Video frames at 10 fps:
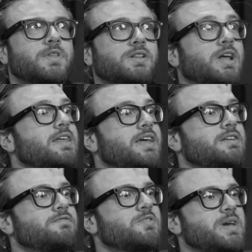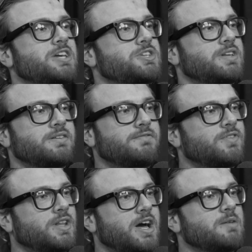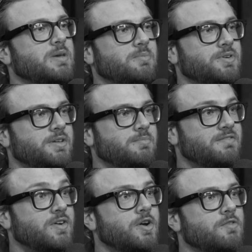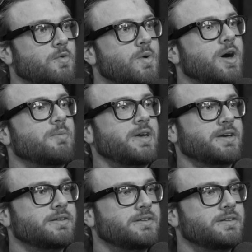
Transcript: a lot of that information for a lot of people can be very overwhelming